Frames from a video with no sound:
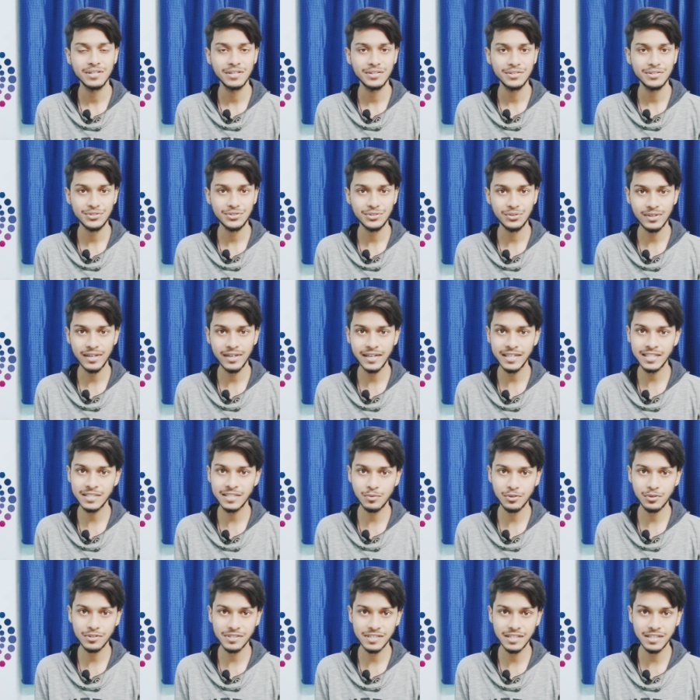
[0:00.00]
So let's
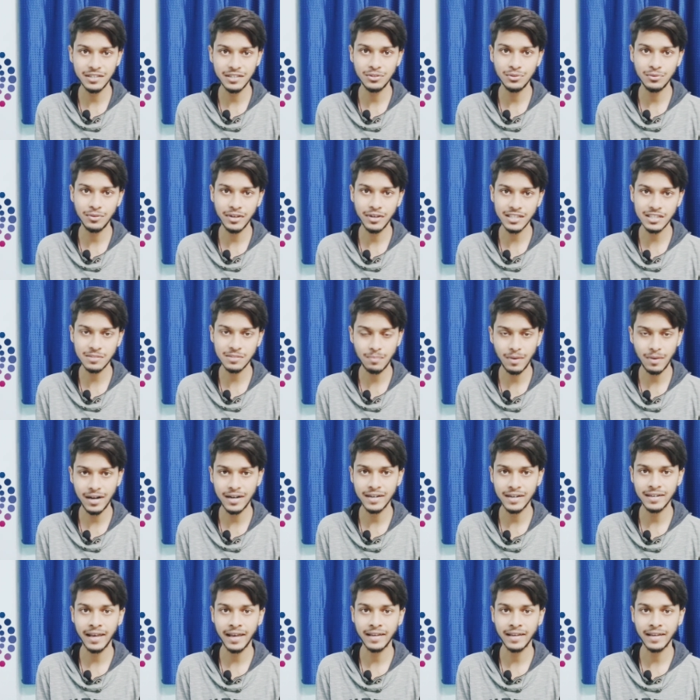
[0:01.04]
proceed to next part